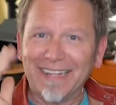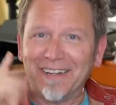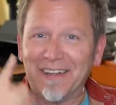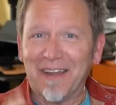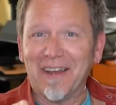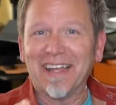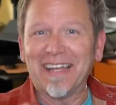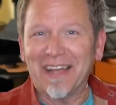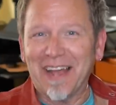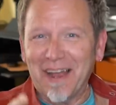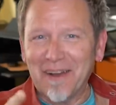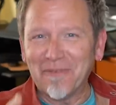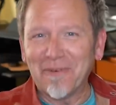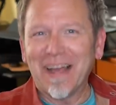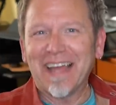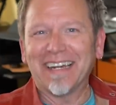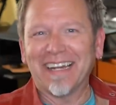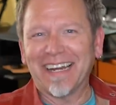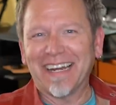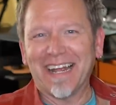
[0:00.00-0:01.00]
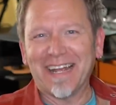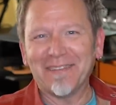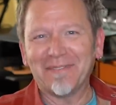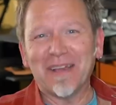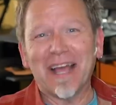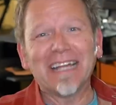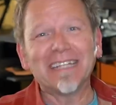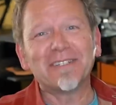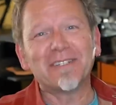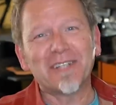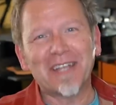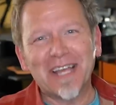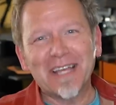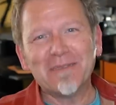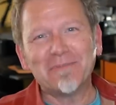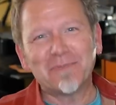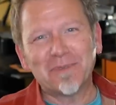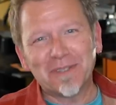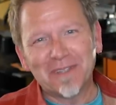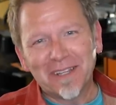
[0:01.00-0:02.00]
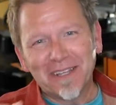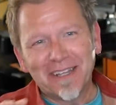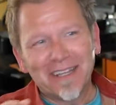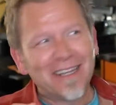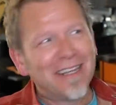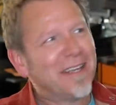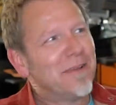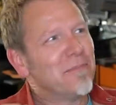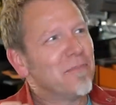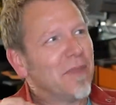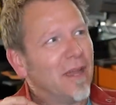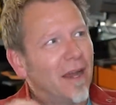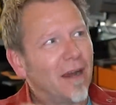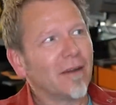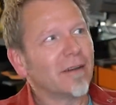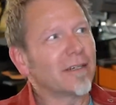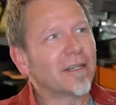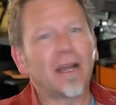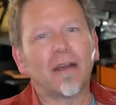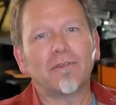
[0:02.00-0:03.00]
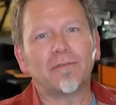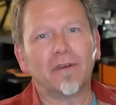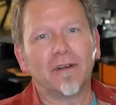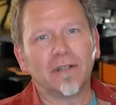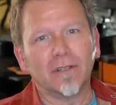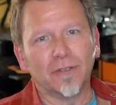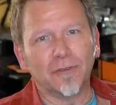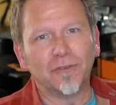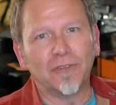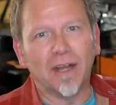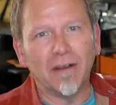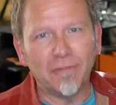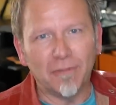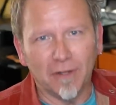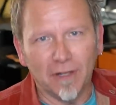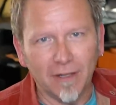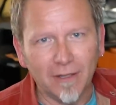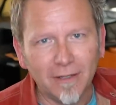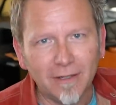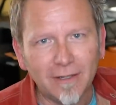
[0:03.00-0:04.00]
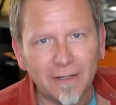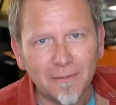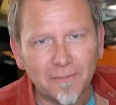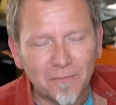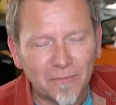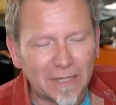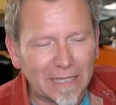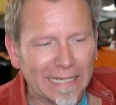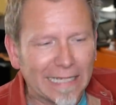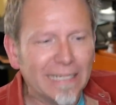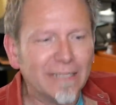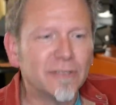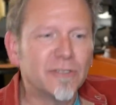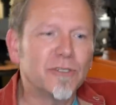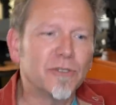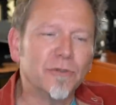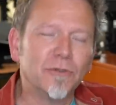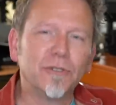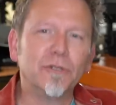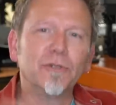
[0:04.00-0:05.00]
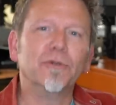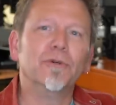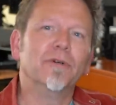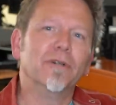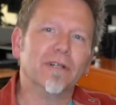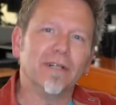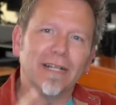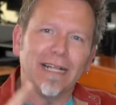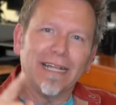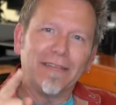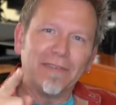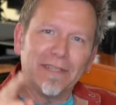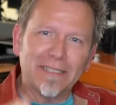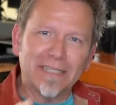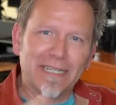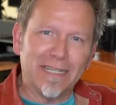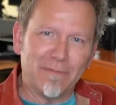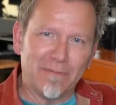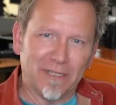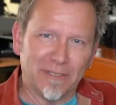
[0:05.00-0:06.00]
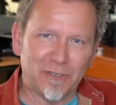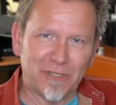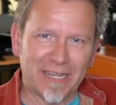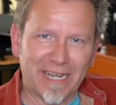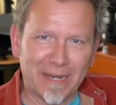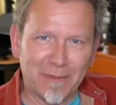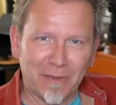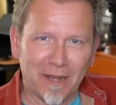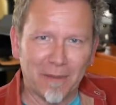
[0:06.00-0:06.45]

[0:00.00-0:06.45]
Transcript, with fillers: Now I, I went and I, I typed Art Garfunkel duffel into Google and this image came